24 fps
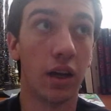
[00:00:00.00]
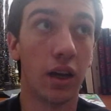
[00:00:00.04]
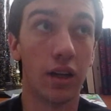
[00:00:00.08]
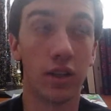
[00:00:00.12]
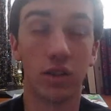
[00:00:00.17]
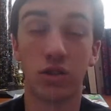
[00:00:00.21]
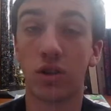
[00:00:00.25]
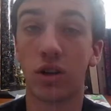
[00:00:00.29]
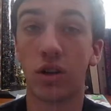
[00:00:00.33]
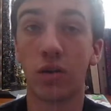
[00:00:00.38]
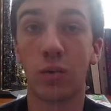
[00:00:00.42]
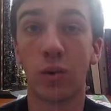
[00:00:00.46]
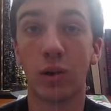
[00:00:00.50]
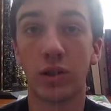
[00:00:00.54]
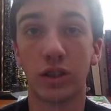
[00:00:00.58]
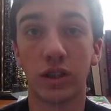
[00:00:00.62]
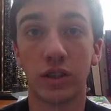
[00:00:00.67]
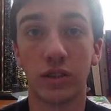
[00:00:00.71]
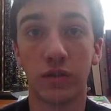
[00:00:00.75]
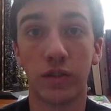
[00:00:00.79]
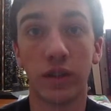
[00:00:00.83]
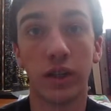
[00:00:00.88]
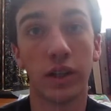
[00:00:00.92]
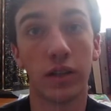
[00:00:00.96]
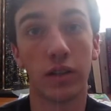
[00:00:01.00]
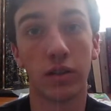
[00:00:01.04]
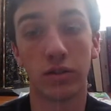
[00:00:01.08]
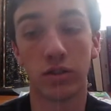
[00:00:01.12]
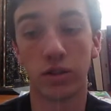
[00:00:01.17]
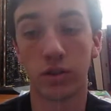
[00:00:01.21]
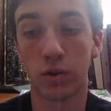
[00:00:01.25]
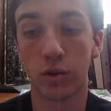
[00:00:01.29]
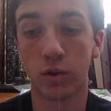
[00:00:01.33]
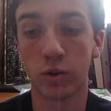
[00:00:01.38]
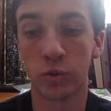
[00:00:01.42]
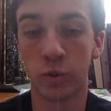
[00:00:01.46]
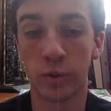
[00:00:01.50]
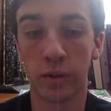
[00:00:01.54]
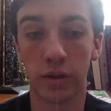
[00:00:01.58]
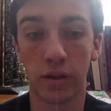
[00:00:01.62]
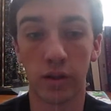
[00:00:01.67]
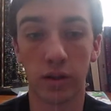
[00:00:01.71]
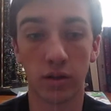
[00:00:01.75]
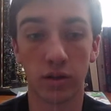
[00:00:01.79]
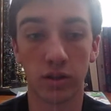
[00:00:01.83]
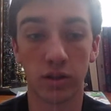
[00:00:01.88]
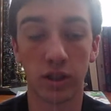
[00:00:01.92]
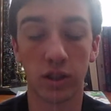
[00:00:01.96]
I tried watching videos to quench my
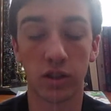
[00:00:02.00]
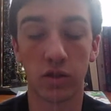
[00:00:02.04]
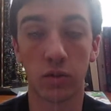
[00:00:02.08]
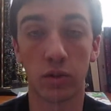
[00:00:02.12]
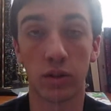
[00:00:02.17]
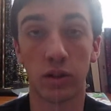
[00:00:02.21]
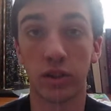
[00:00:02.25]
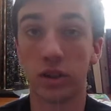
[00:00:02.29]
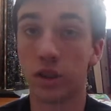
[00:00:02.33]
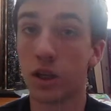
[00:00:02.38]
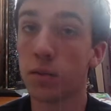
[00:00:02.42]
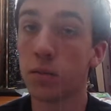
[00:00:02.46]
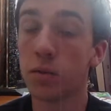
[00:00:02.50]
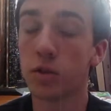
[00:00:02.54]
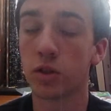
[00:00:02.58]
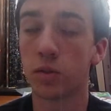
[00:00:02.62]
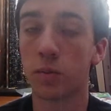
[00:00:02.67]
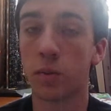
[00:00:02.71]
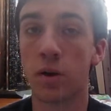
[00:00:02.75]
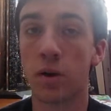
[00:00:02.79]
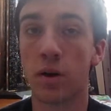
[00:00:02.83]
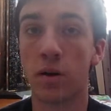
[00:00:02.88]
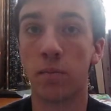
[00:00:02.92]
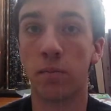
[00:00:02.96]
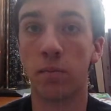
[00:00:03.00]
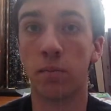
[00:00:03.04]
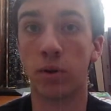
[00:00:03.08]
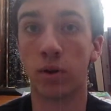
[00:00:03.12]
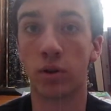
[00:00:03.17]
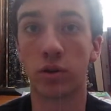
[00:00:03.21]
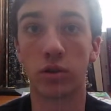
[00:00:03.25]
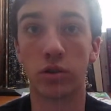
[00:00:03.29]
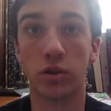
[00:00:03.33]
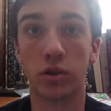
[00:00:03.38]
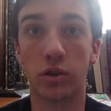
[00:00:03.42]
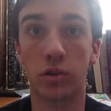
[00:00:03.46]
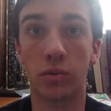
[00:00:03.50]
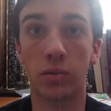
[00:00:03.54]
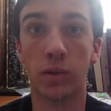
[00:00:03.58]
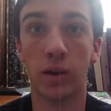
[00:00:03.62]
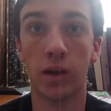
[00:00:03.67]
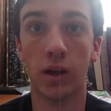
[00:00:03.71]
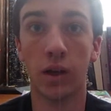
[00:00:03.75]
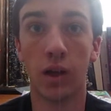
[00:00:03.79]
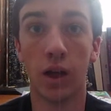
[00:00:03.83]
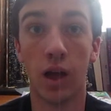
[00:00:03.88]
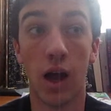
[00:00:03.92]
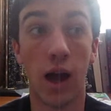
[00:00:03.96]
thirst, and that's when I stumbled upon BookTube.
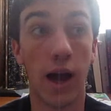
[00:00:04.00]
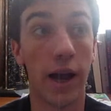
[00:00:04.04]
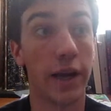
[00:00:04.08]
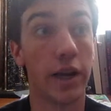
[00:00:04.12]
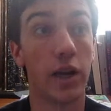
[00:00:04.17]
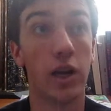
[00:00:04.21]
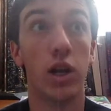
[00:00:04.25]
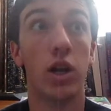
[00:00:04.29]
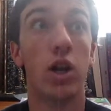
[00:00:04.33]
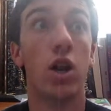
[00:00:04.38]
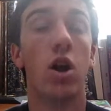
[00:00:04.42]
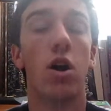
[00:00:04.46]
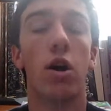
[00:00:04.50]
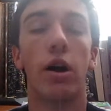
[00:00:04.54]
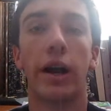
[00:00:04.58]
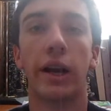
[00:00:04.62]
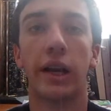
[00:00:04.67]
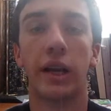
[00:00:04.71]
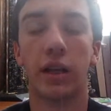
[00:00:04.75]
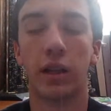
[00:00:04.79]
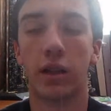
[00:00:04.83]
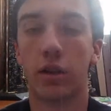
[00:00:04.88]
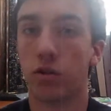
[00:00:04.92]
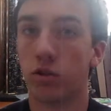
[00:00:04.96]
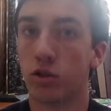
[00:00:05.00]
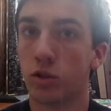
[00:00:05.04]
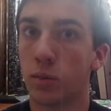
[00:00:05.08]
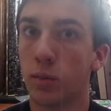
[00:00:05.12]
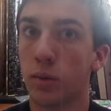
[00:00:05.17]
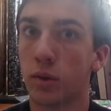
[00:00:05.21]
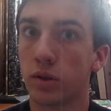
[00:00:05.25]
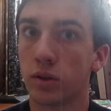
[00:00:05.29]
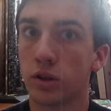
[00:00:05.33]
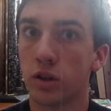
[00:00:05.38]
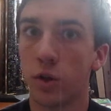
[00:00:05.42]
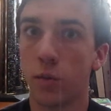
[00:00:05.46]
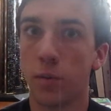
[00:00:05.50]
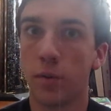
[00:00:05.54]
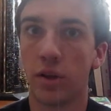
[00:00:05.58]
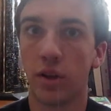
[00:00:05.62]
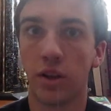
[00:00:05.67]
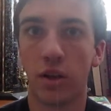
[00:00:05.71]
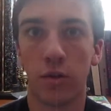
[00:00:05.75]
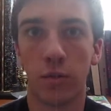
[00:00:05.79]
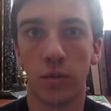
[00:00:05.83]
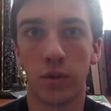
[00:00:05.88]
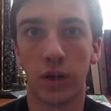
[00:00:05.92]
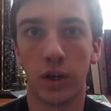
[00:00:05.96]
I had no idea there was a booktubing
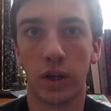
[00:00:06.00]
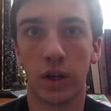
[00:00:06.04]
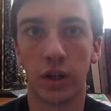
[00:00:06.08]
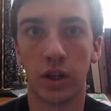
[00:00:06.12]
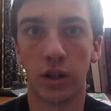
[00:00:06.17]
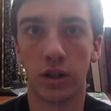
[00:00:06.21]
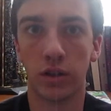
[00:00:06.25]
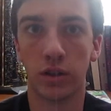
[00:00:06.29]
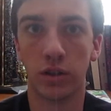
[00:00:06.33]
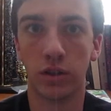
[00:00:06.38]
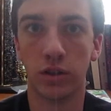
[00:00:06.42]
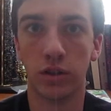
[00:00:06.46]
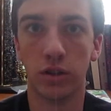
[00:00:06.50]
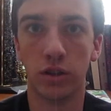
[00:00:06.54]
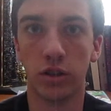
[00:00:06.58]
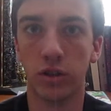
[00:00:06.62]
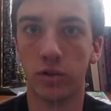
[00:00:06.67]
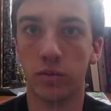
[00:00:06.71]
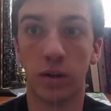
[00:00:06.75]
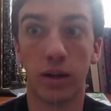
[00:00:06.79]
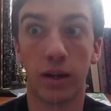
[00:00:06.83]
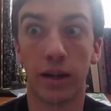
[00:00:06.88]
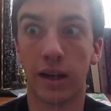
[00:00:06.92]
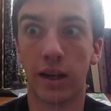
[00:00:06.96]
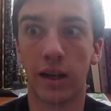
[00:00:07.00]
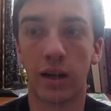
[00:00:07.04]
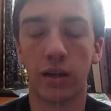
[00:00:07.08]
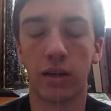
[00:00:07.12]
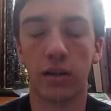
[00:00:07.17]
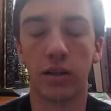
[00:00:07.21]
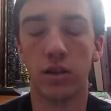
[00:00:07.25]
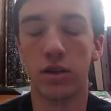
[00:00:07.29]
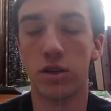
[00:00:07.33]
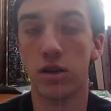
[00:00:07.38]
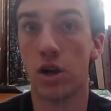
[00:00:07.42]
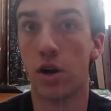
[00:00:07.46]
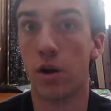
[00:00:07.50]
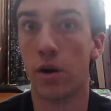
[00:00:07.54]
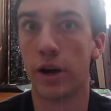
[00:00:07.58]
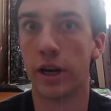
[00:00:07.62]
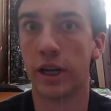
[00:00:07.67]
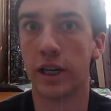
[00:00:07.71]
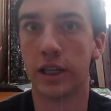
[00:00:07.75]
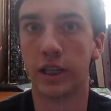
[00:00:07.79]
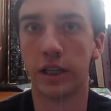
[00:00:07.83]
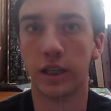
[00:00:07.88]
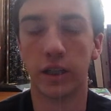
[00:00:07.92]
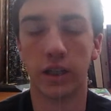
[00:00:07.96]
community on YouTube. I had no
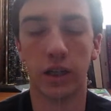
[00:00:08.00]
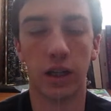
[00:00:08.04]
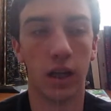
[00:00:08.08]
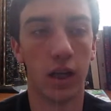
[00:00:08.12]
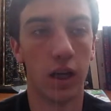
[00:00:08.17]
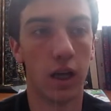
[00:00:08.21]
idea.